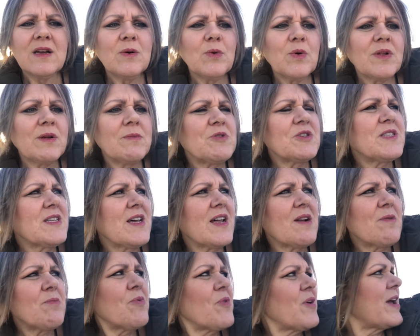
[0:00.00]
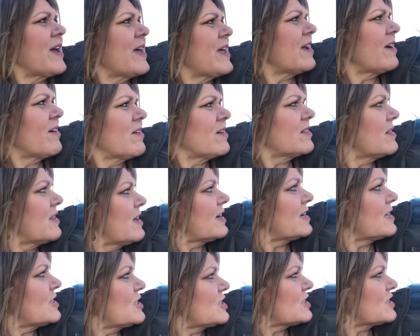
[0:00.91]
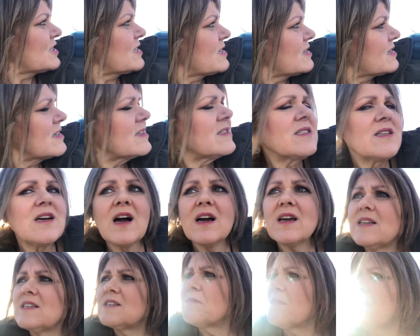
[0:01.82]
Well, I'm just on a break here at lunch, talking